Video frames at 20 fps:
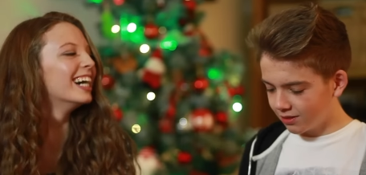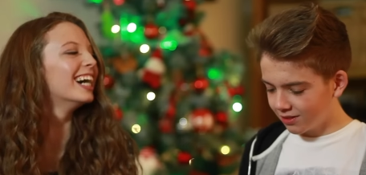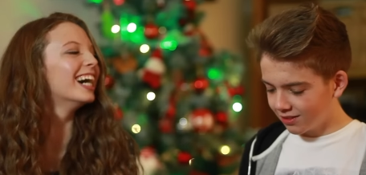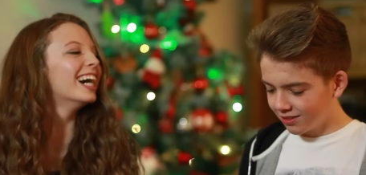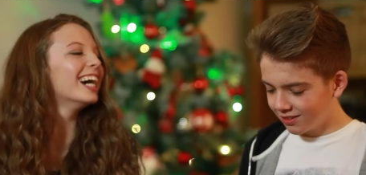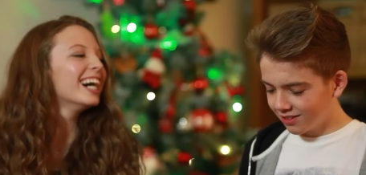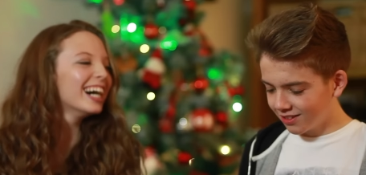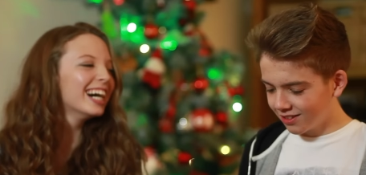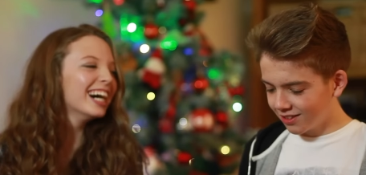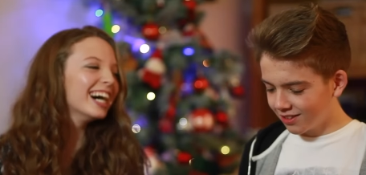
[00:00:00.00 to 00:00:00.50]

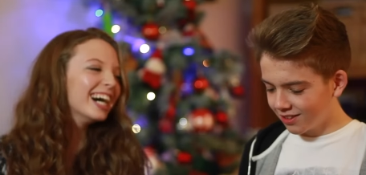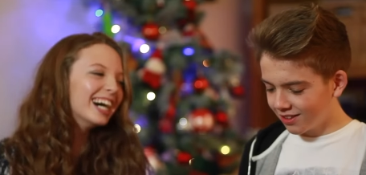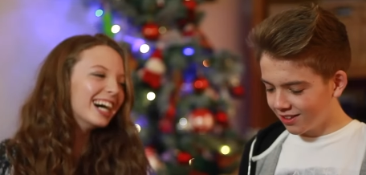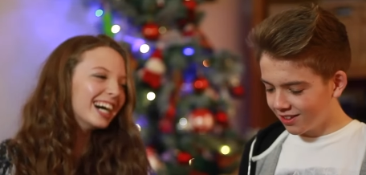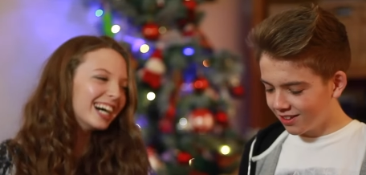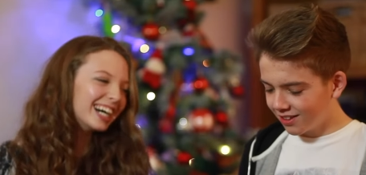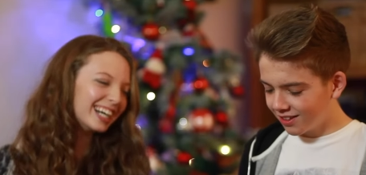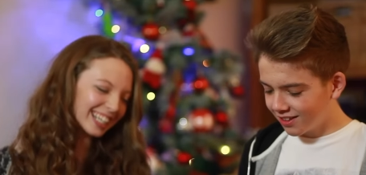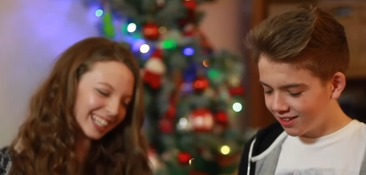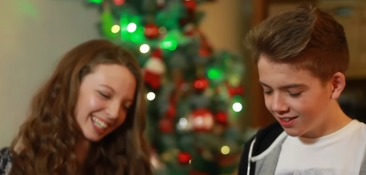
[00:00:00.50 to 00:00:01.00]

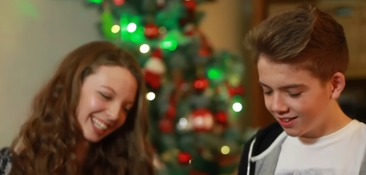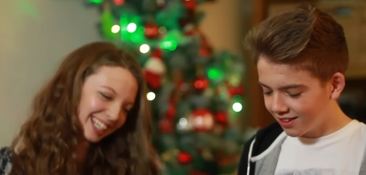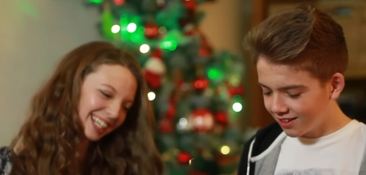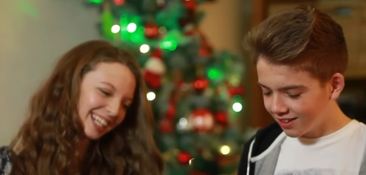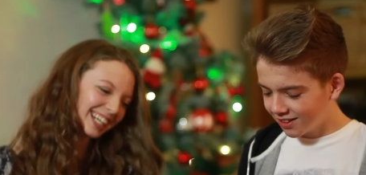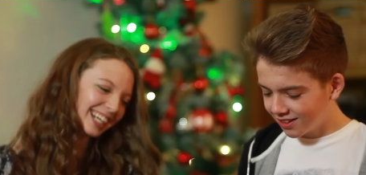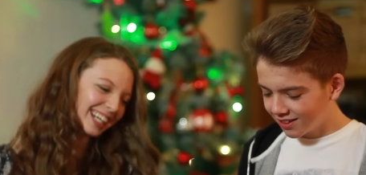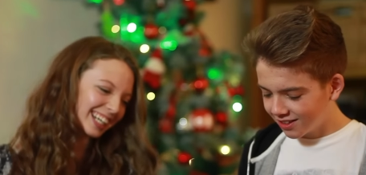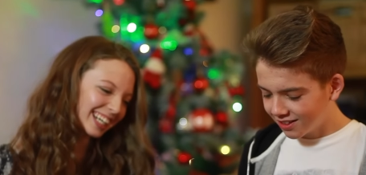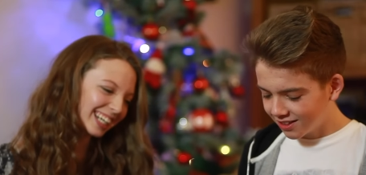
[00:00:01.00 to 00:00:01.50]

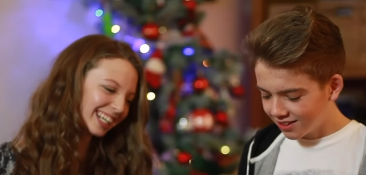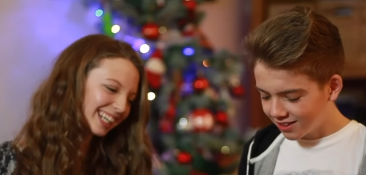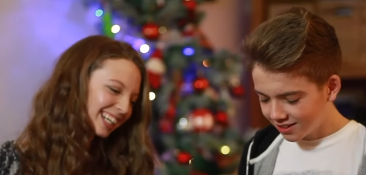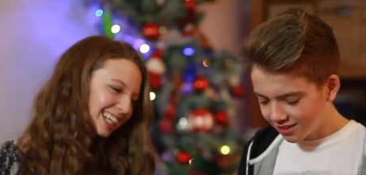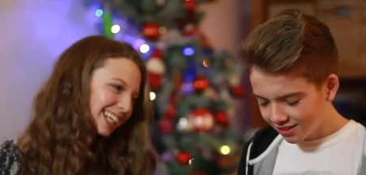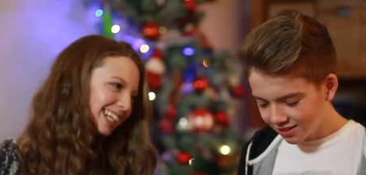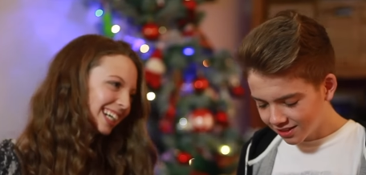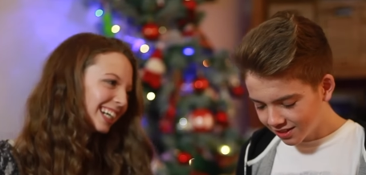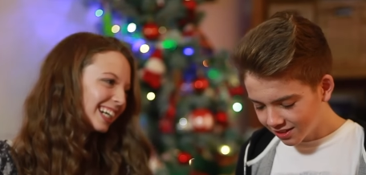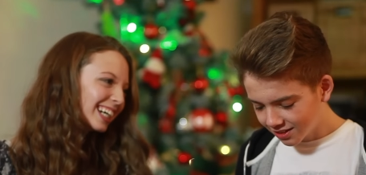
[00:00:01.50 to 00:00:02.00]

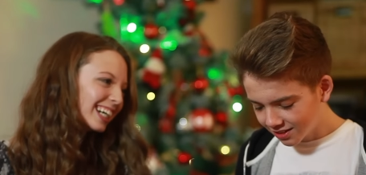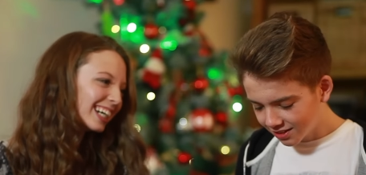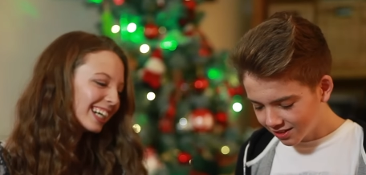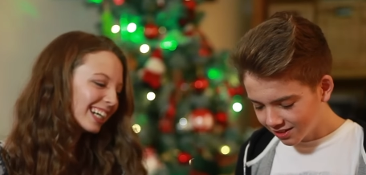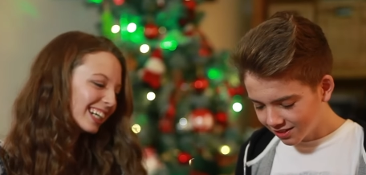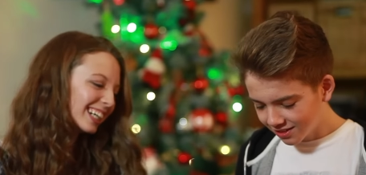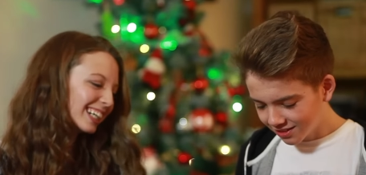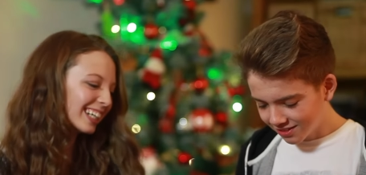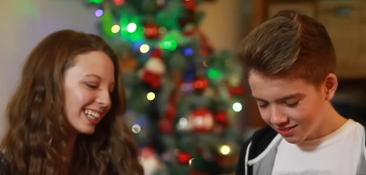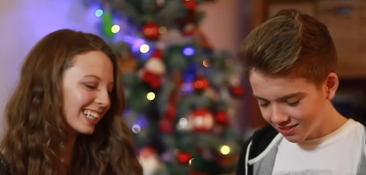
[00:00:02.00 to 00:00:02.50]

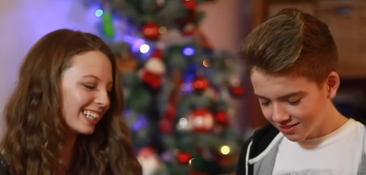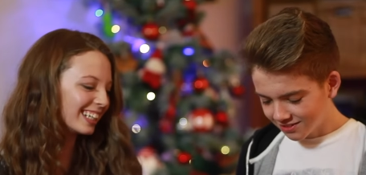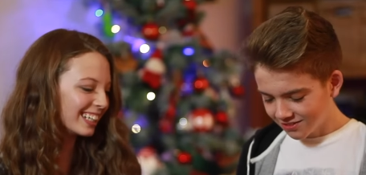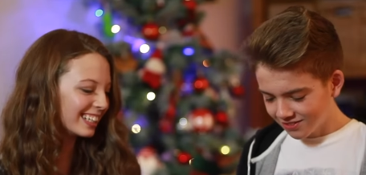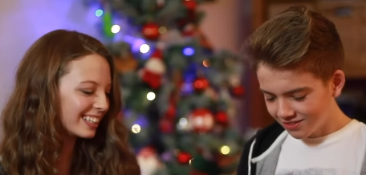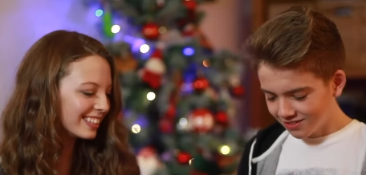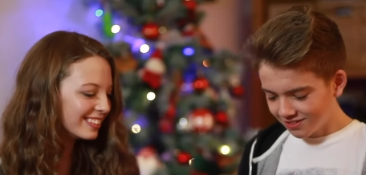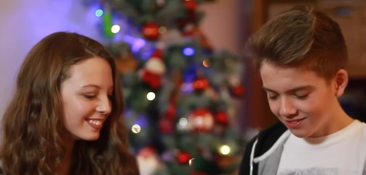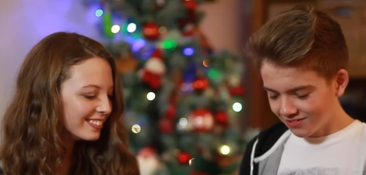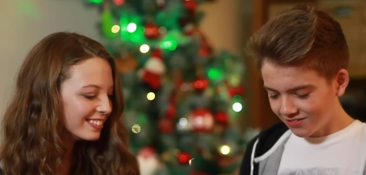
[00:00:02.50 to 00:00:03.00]

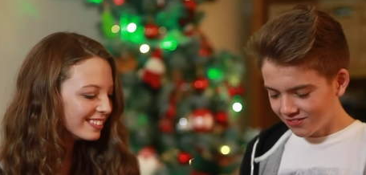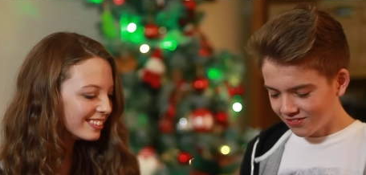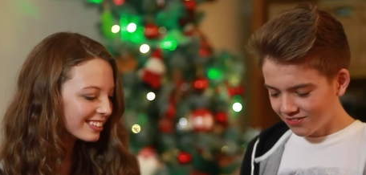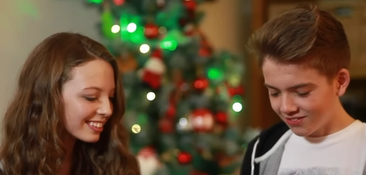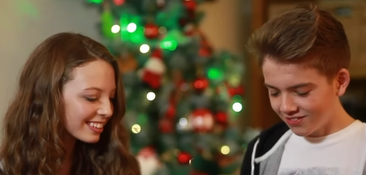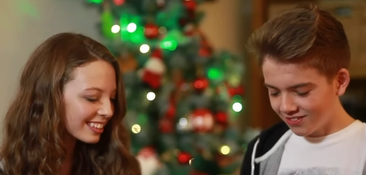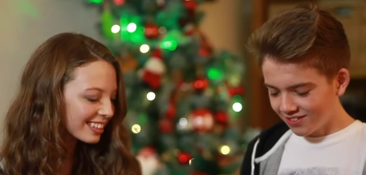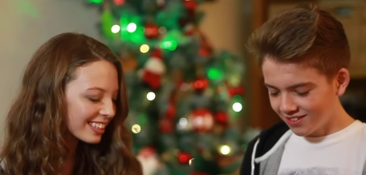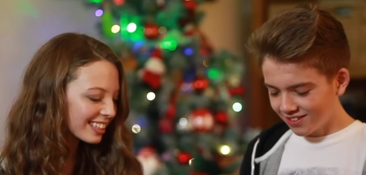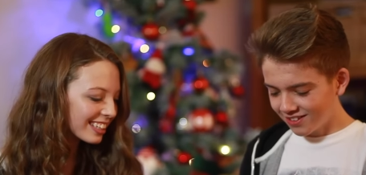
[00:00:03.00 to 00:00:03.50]

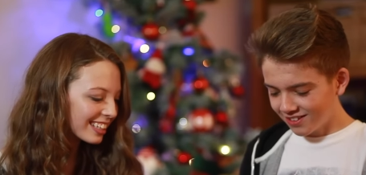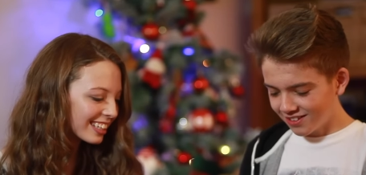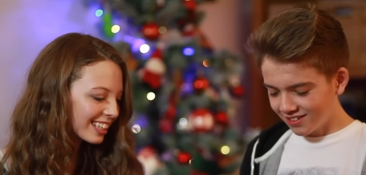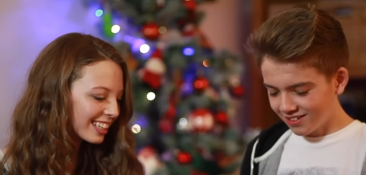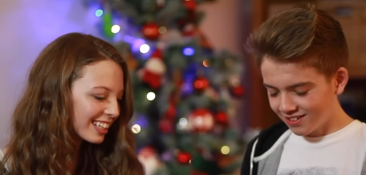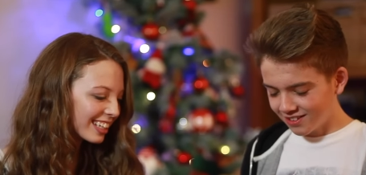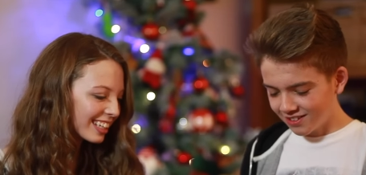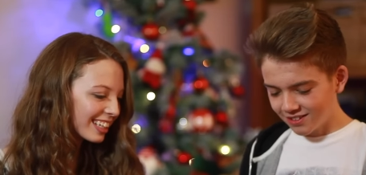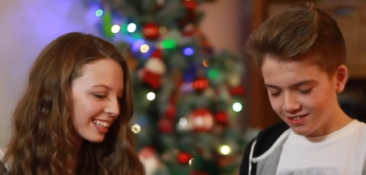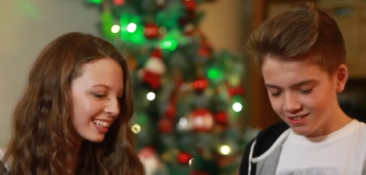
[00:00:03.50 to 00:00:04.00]

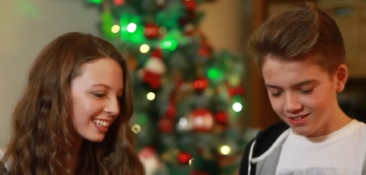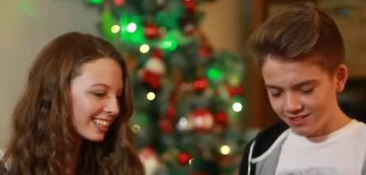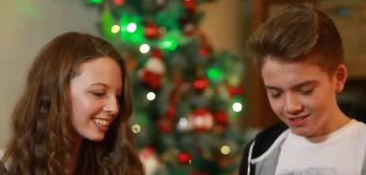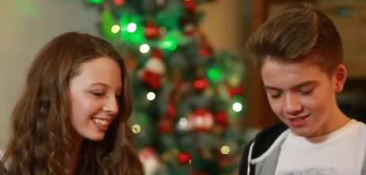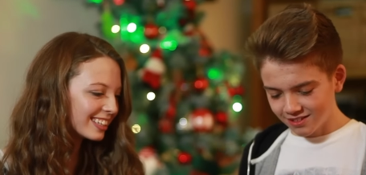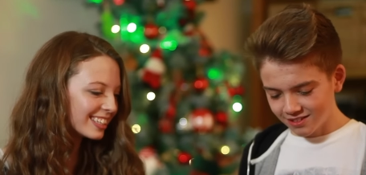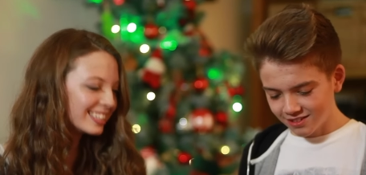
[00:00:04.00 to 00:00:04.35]
[no speech]